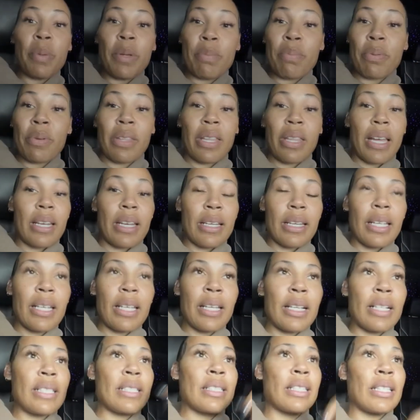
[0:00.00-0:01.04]
people that it
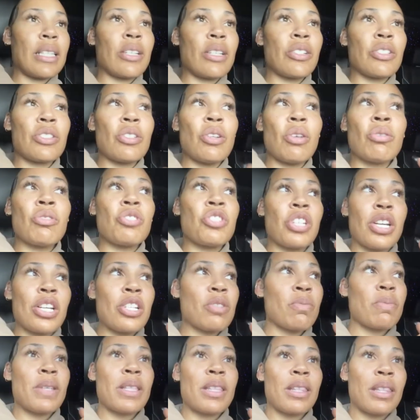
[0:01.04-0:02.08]
is, and there's no
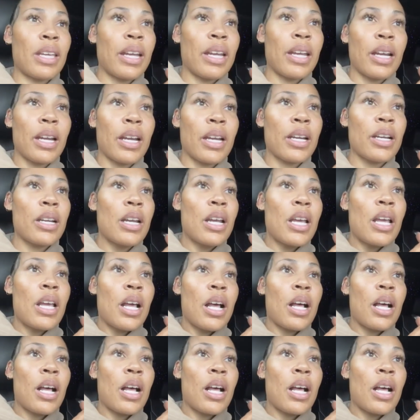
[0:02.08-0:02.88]
judgment there.